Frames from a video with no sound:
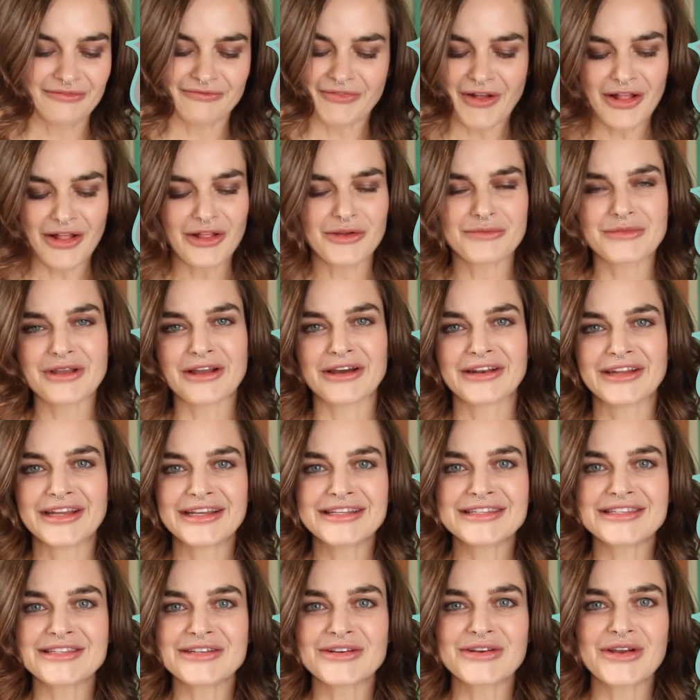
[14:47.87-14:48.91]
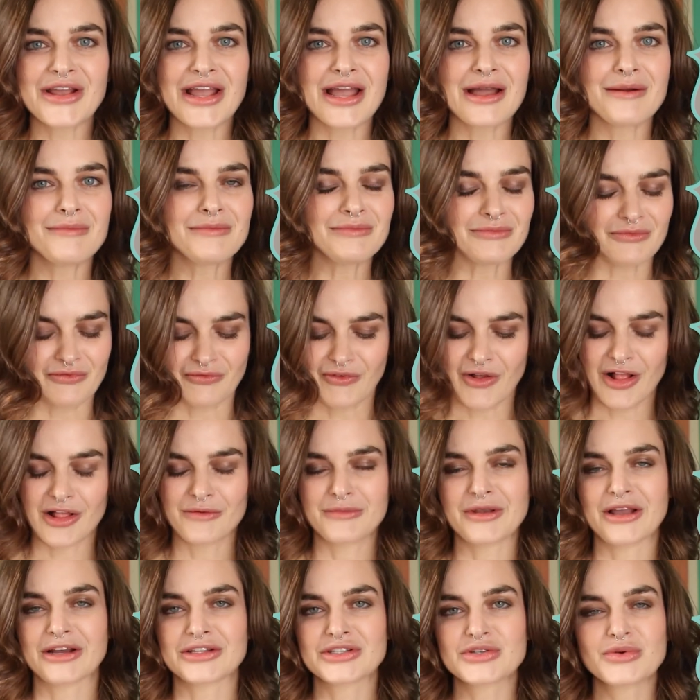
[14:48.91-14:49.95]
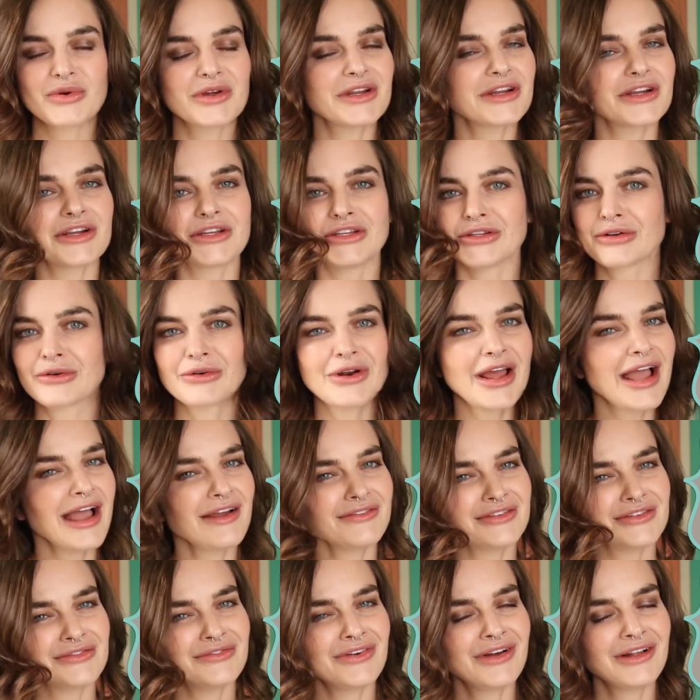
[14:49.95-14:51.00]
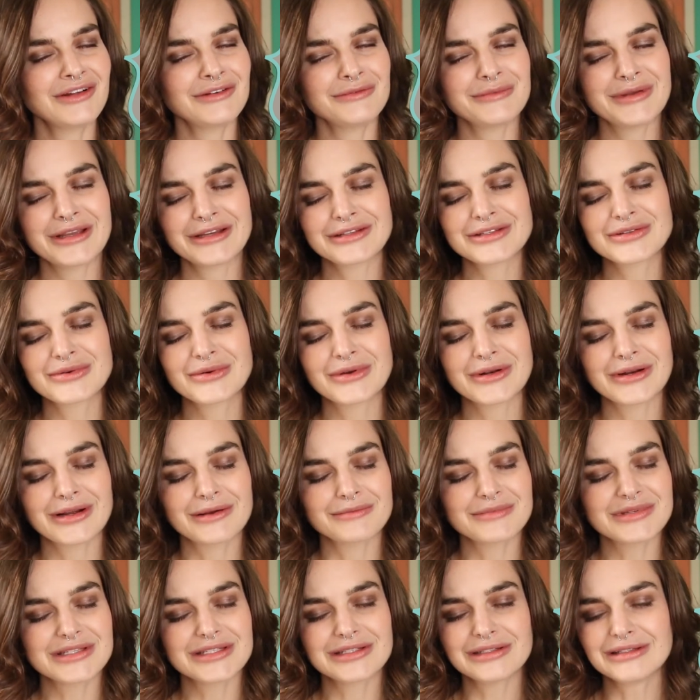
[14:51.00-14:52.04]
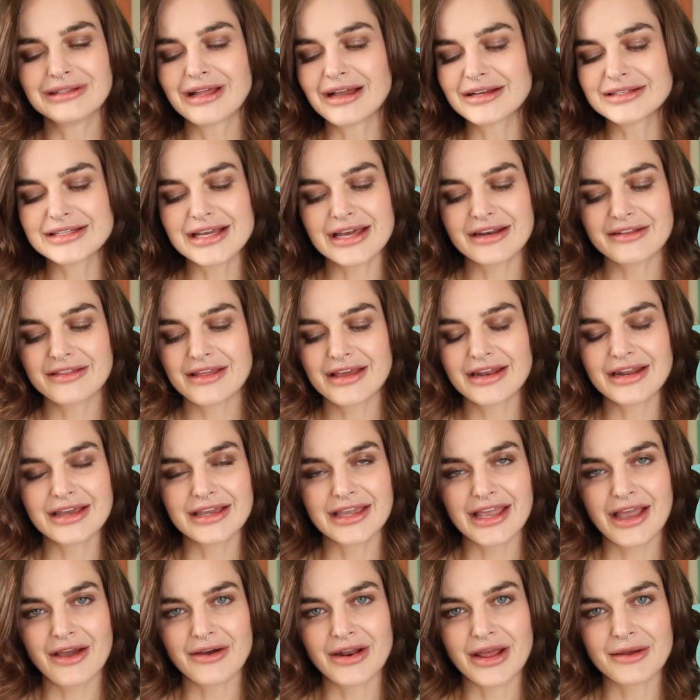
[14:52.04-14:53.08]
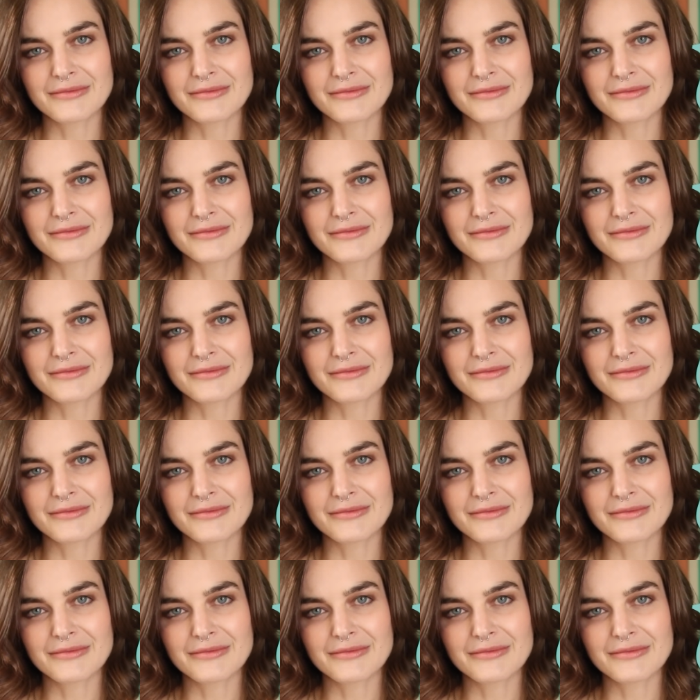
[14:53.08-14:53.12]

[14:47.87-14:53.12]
Follow me on Instagram, follow me on Twitter. You don't have to follow me on Twitter. I'm still locked out of that account.